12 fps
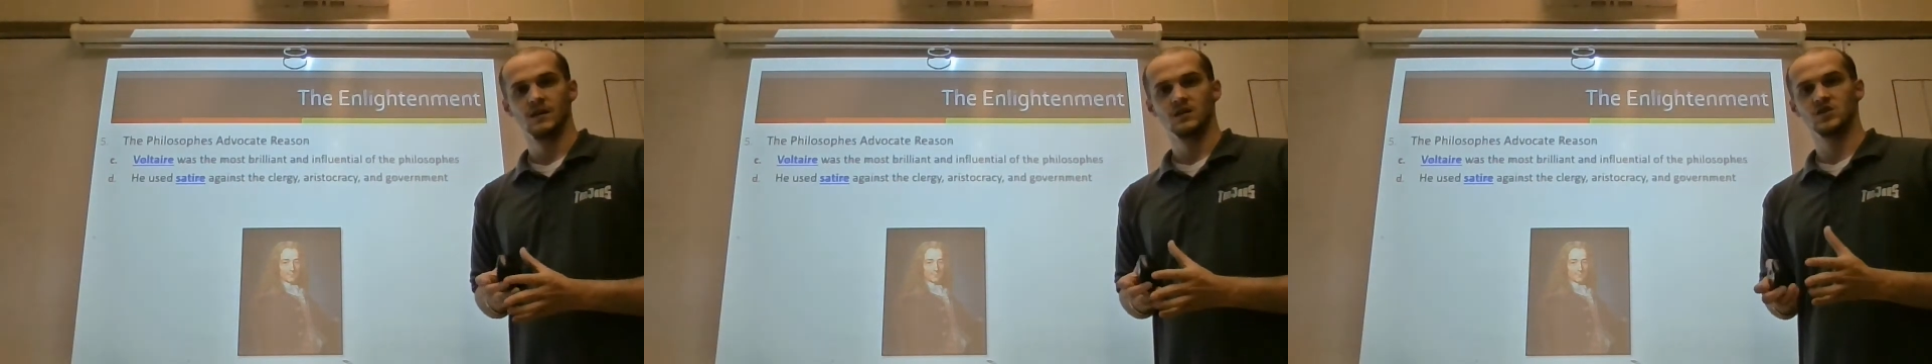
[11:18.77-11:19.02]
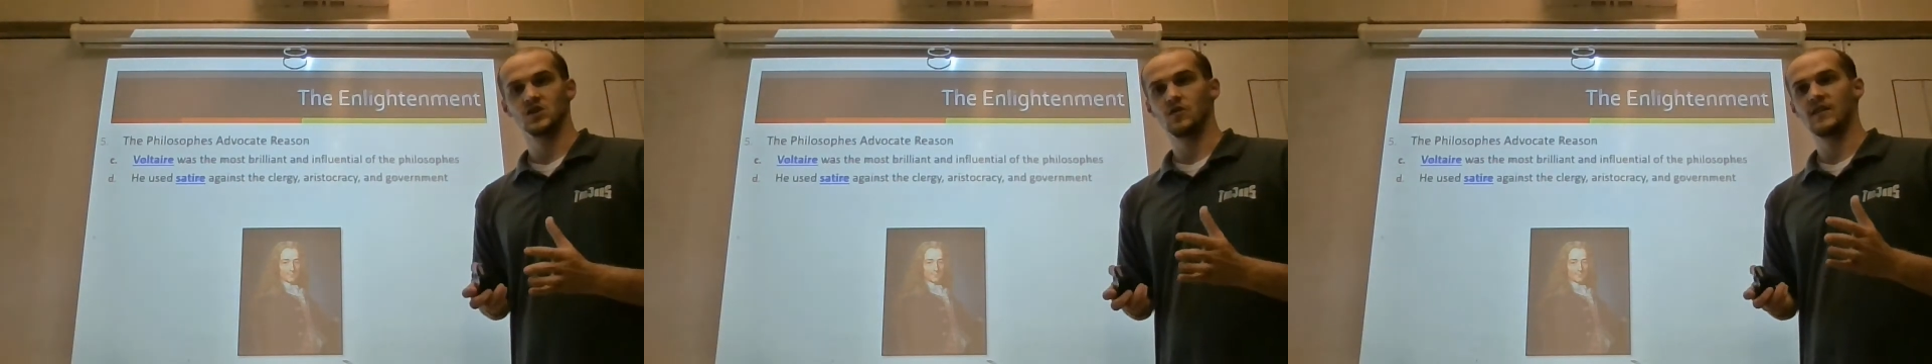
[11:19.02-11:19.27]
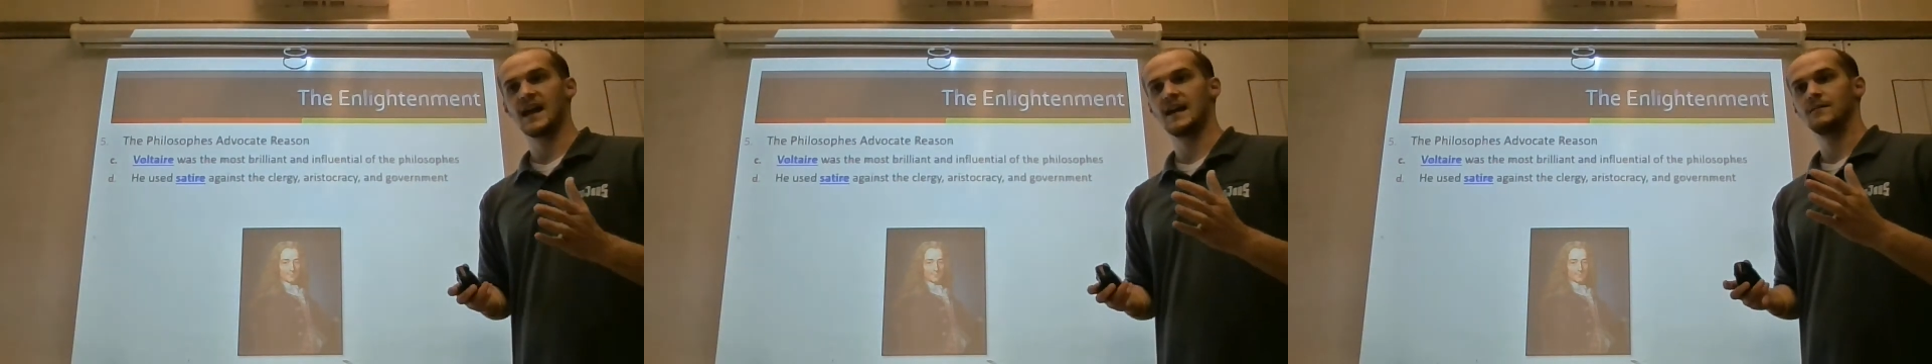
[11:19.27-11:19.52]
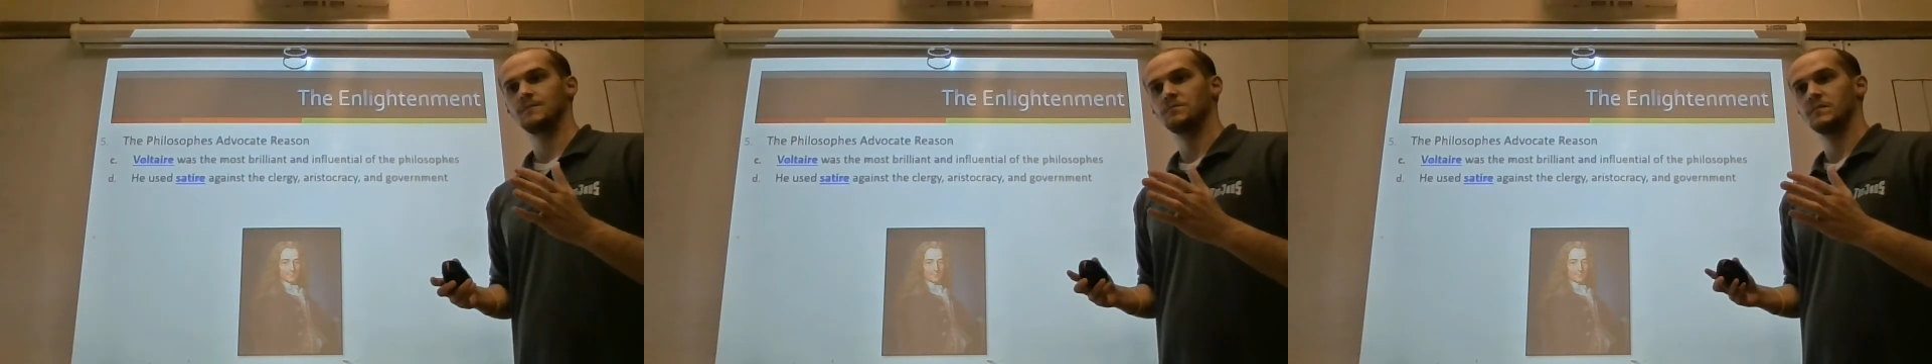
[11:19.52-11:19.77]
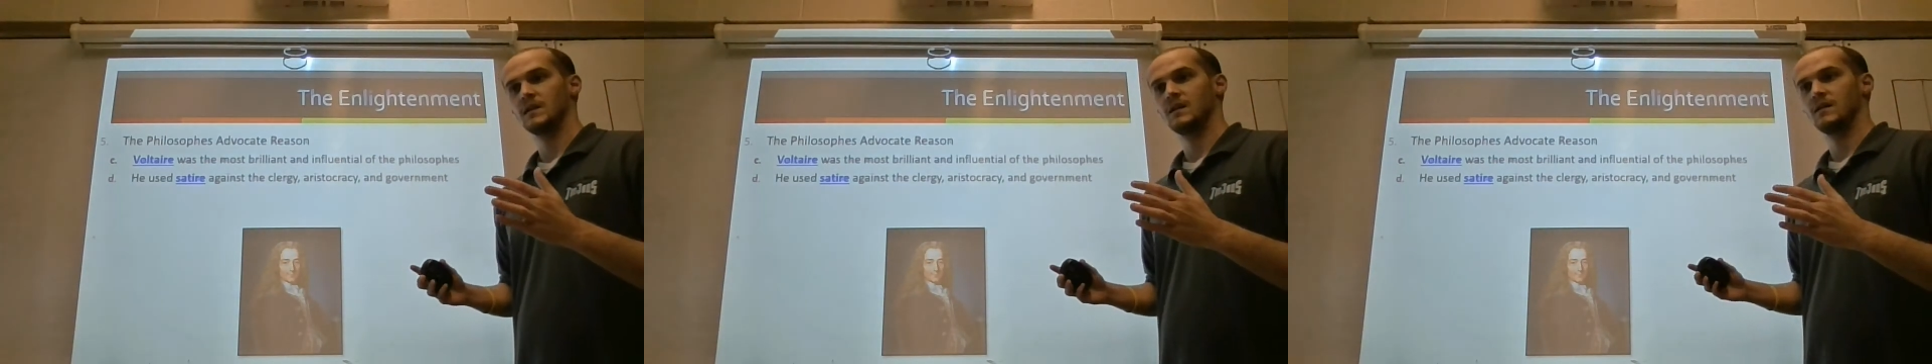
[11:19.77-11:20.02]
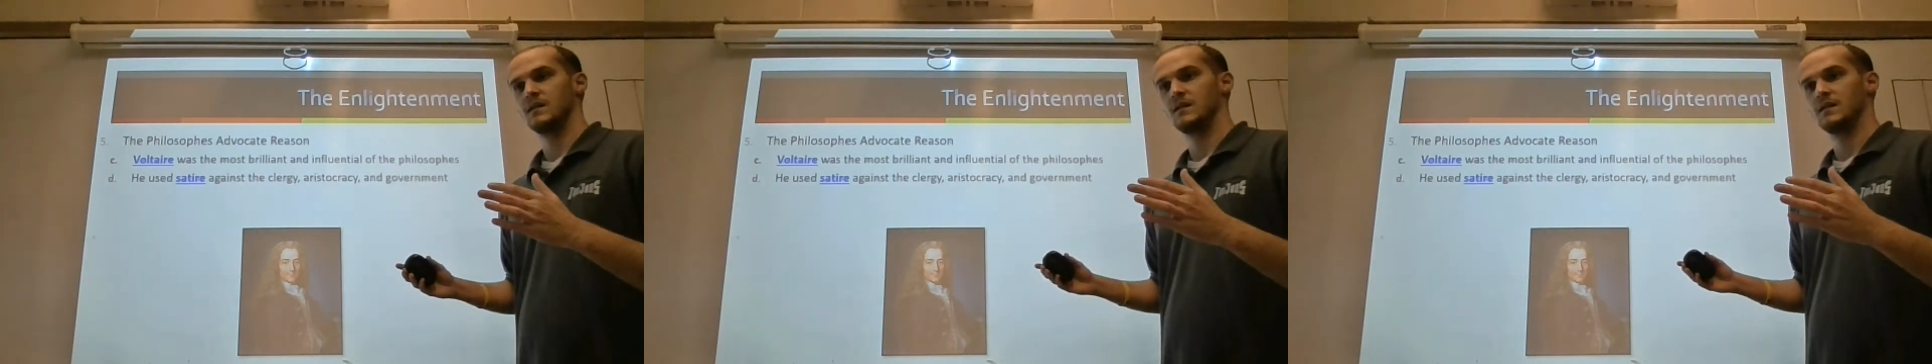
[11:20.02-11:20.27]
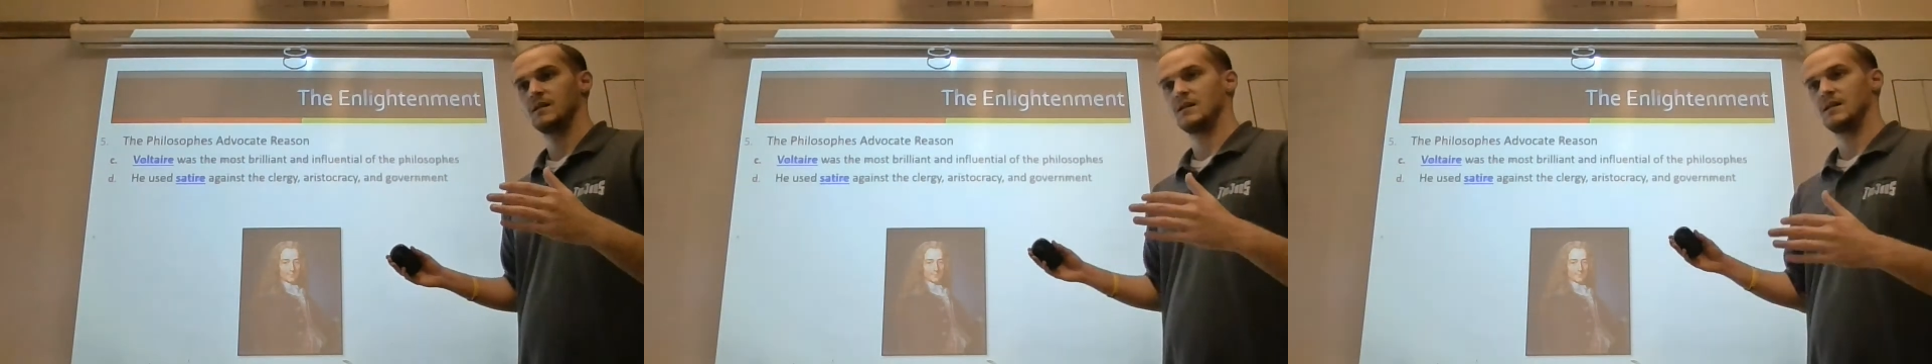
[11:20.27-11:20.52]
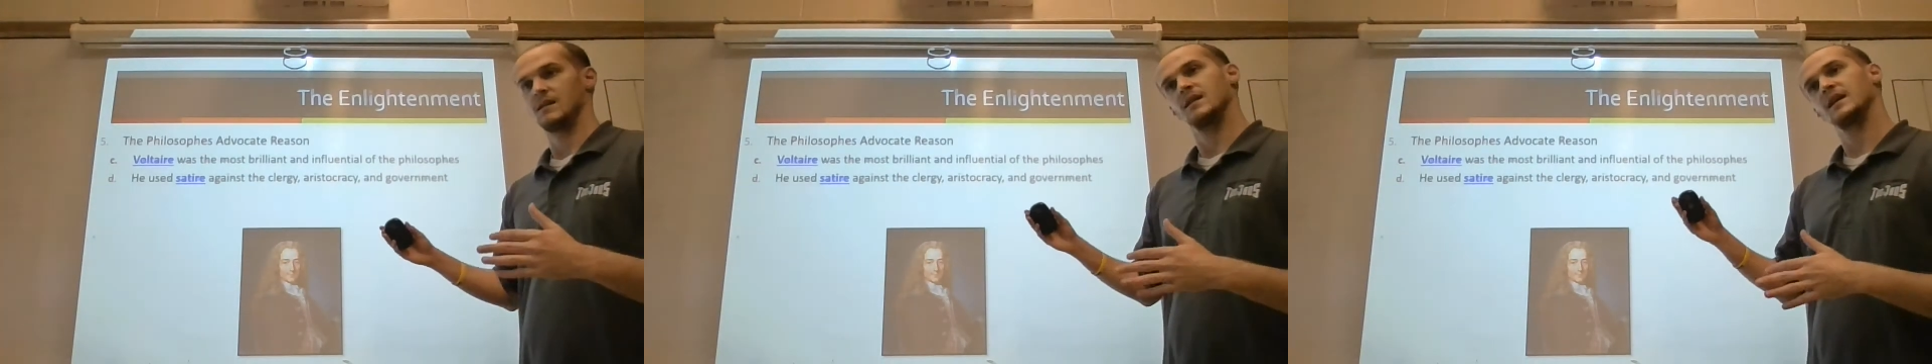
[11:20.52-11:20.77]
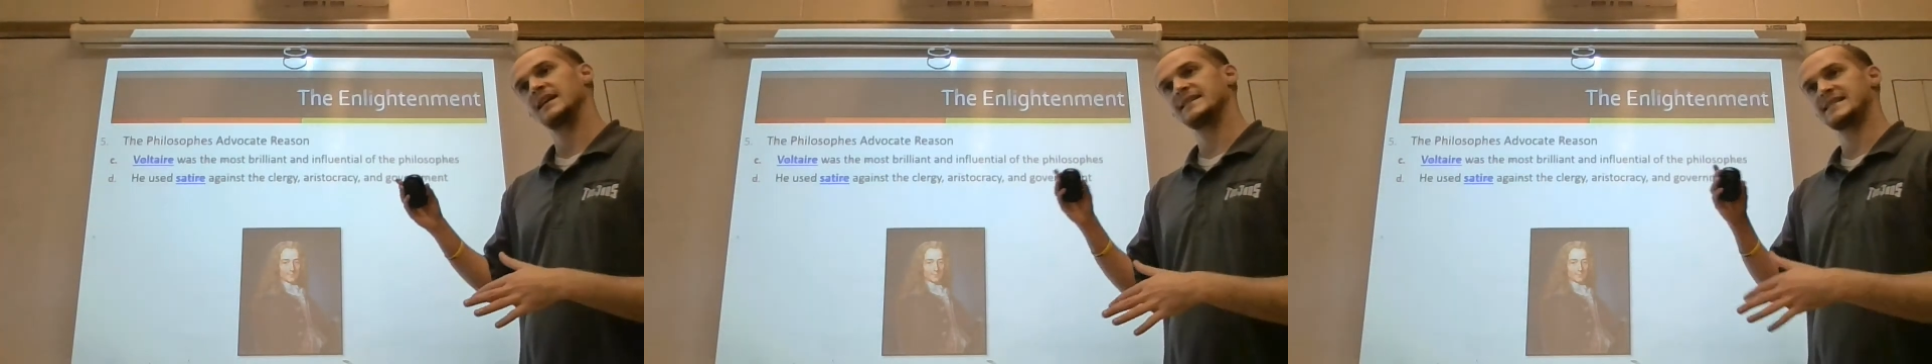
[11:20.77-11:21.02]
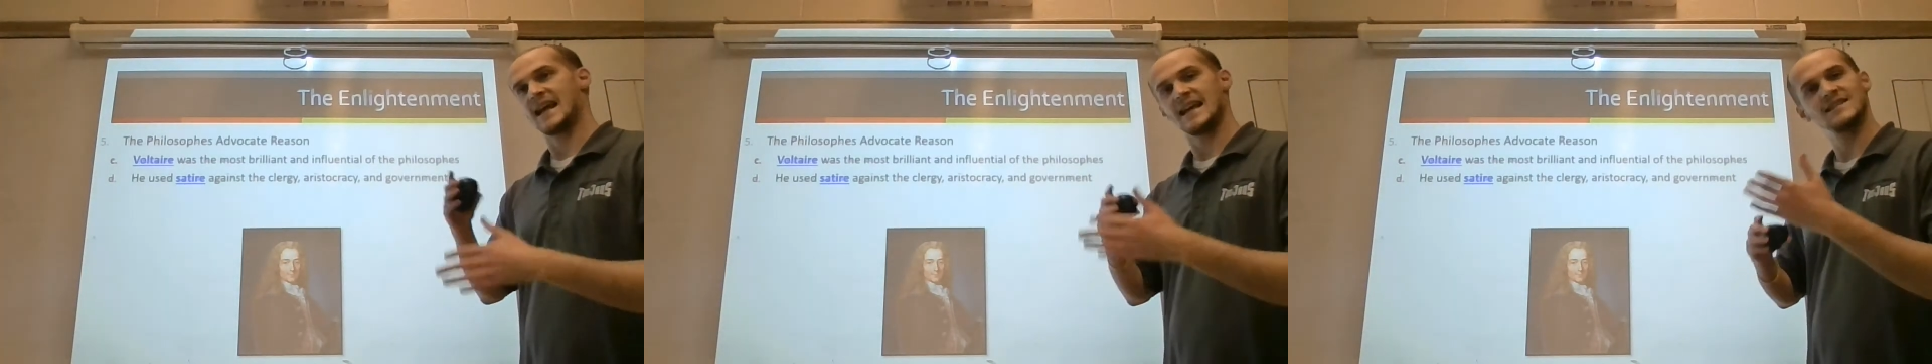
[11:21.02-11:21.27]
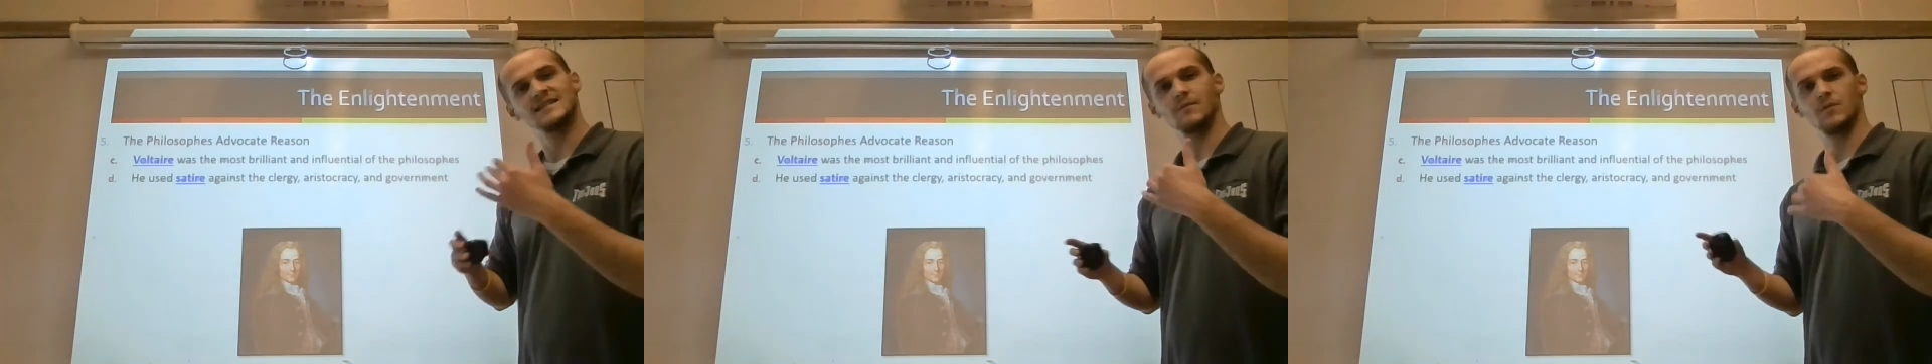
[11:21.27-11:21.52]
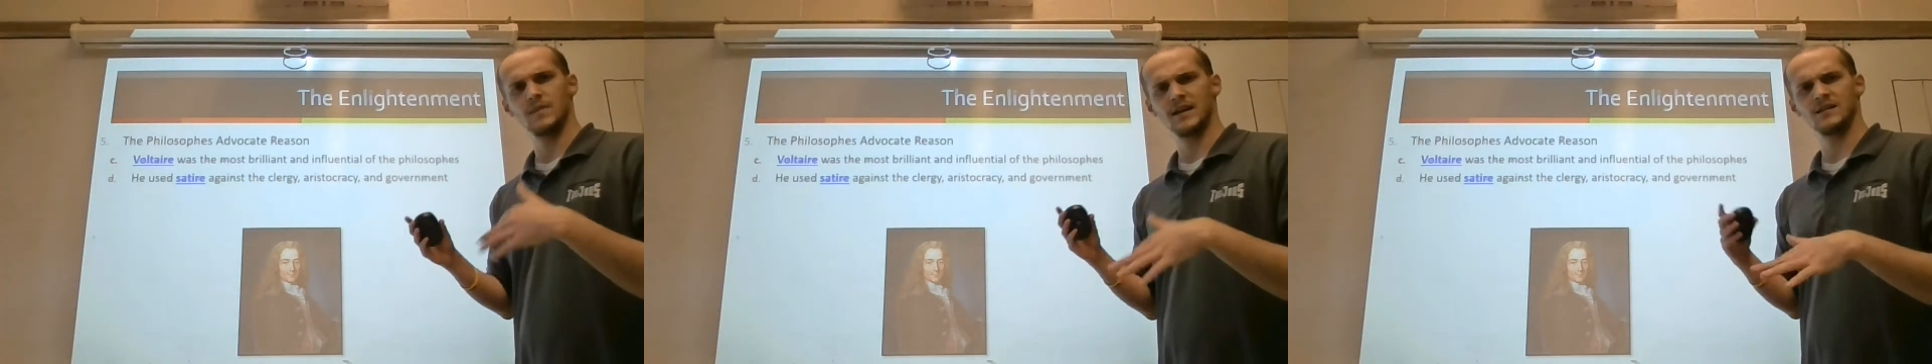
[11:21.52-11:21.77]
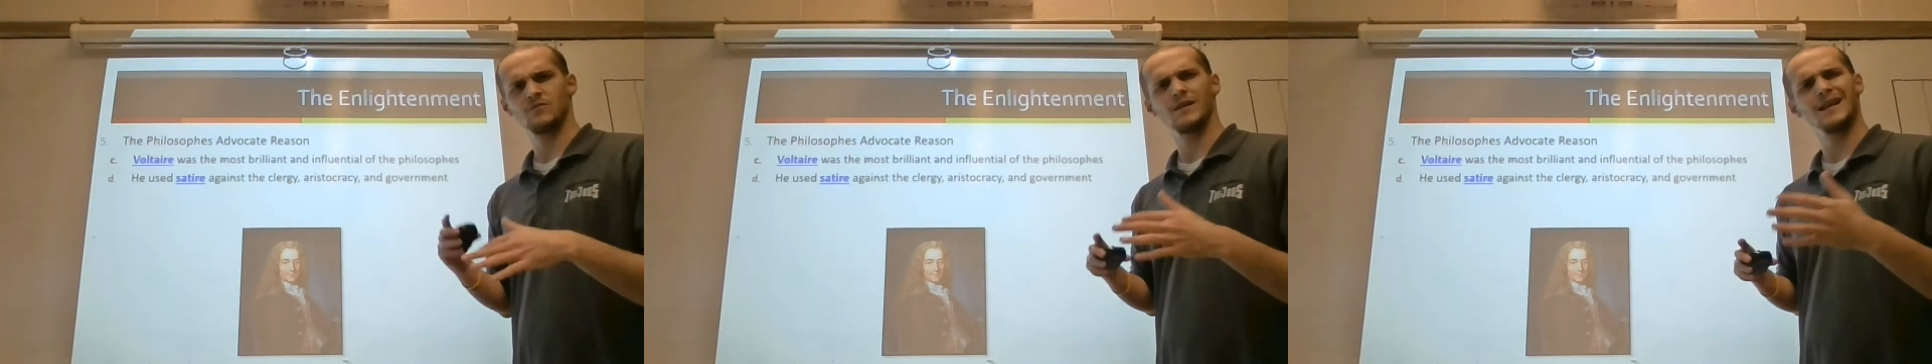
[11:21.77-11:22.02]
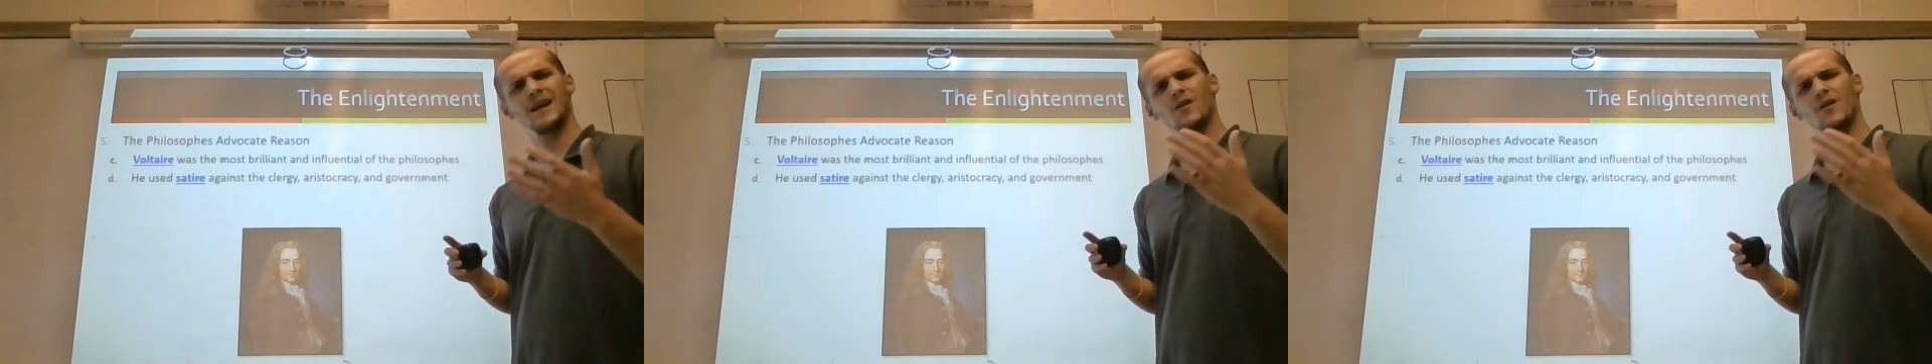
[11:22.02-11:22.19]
so that it takes them a minute to realize,